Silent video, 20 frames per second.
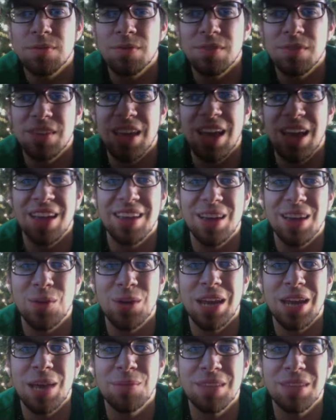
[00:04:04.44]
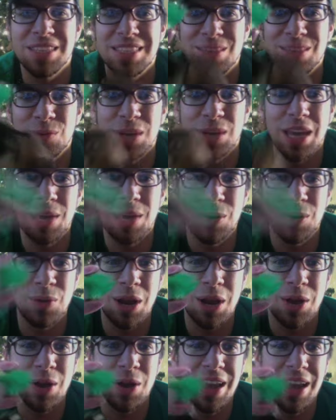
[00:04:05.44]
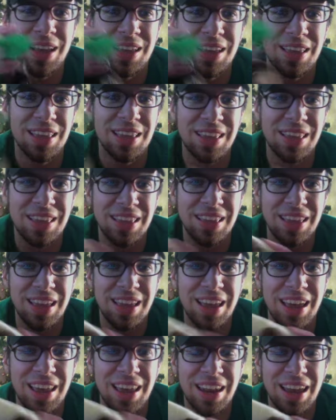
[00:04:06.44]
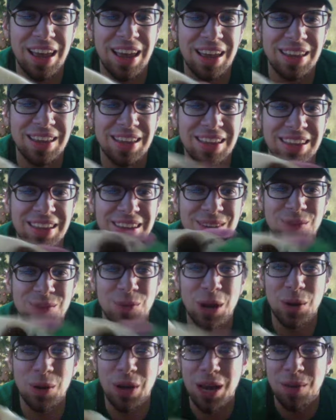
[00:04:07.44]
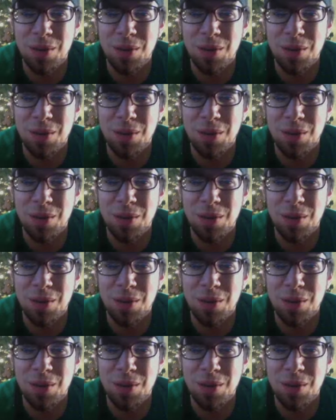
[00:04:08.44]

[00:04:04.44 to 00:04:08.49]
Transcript: Yeah. We named it Ray Ray. And Ray and